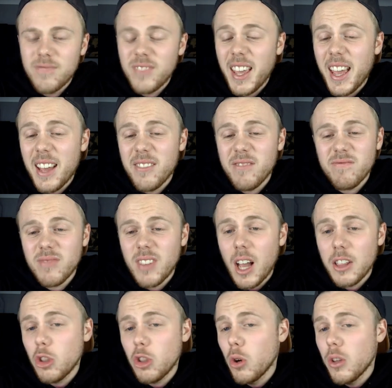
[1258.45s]
Yeah, I
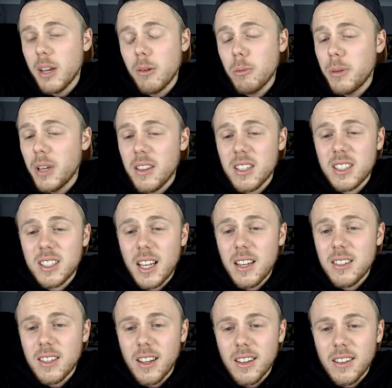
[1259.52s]
thought there would be other
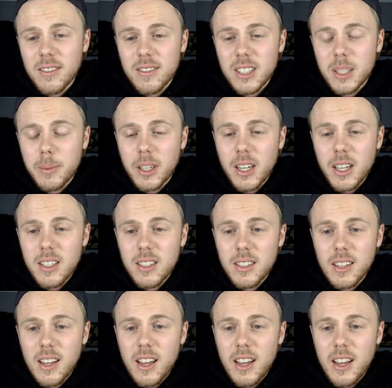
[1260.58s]
Stenza, to be honest.